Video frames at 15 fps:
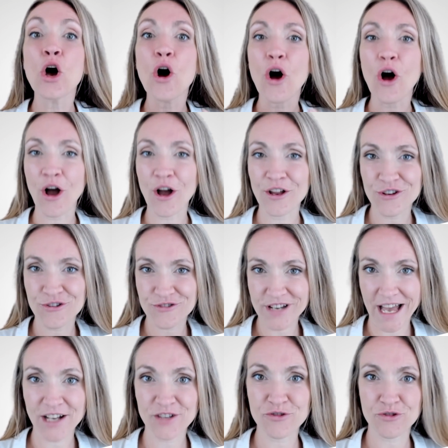on your
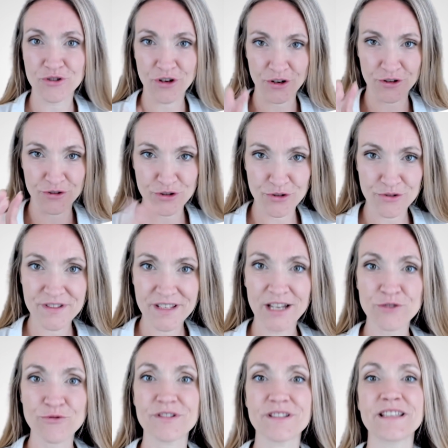tax return. Two
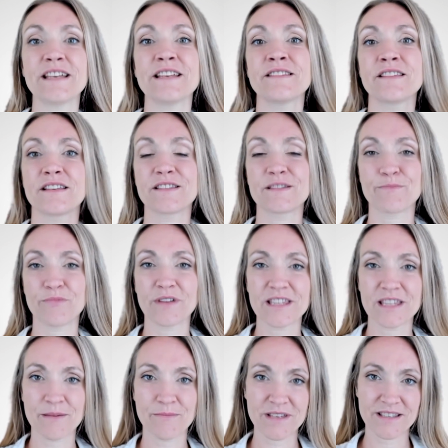Schedule Cs split
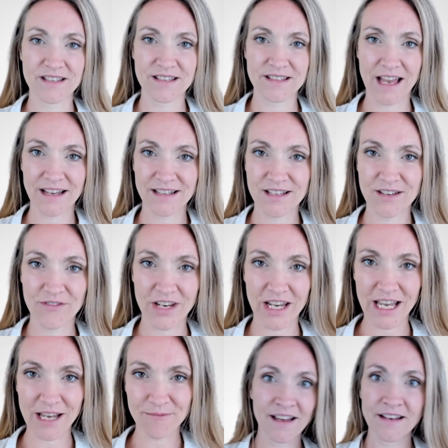the business
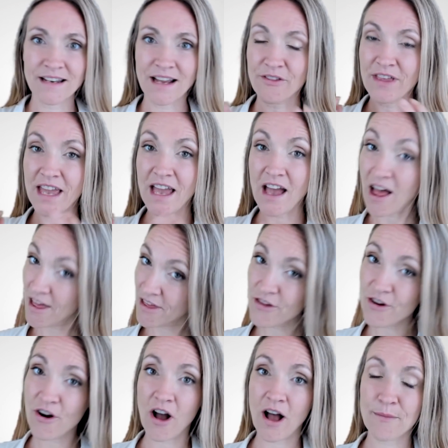activity. Now the
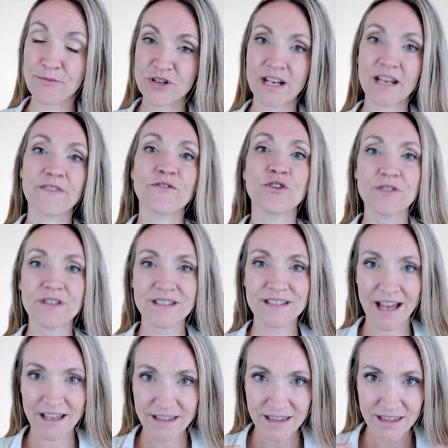other option, if you
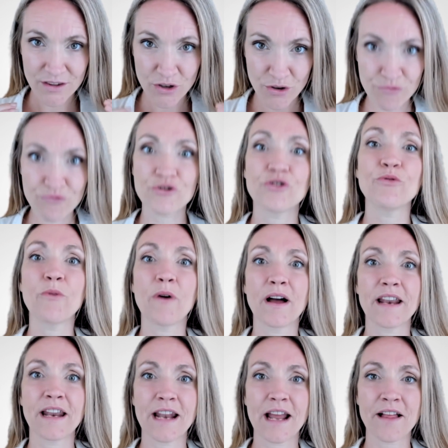decide you do
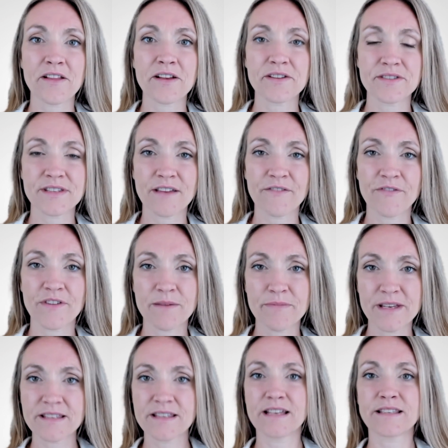want an LLC for the
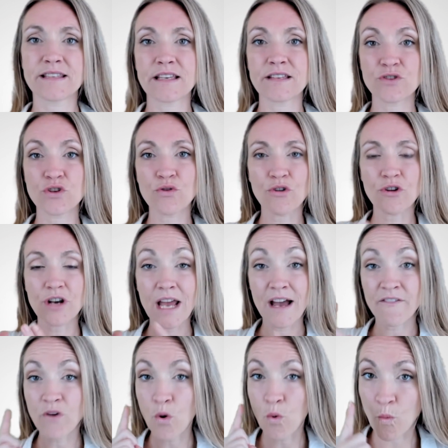business, is you could
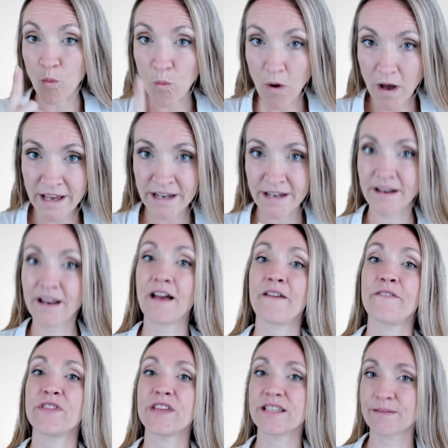have one
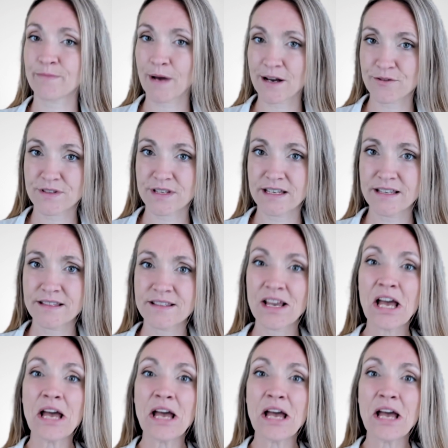of the spouses